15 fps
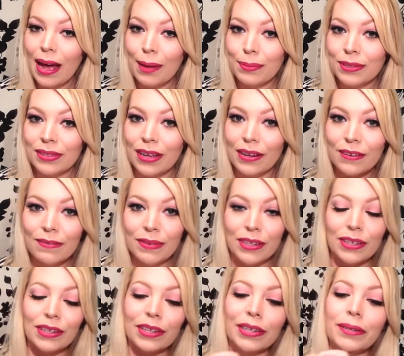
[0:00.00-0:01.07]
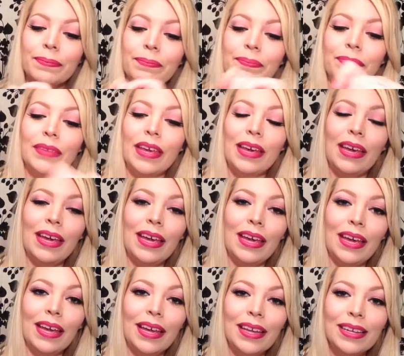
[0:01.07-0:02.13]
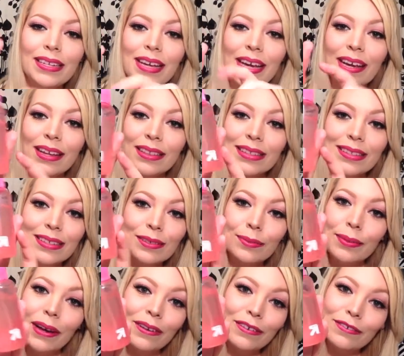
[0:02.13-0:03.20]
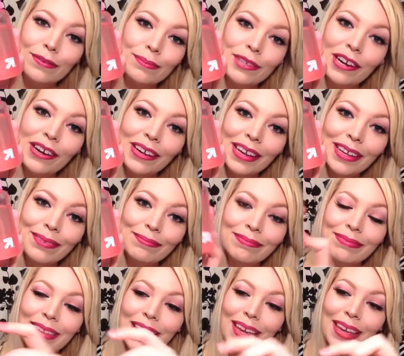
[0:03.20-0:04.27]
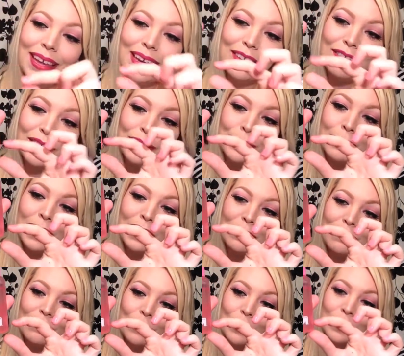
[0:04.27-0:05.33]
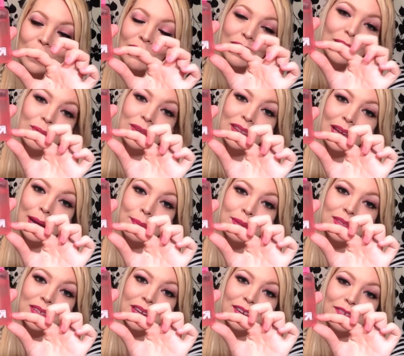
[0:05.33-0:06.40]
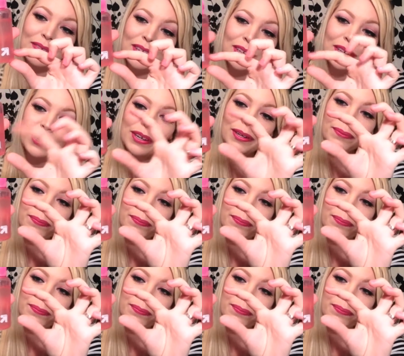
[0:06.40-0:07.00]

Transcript: apple cider vinegar, and I got this little bottle from Target, and I filled about 1/4 of it with the apple cider vinegar,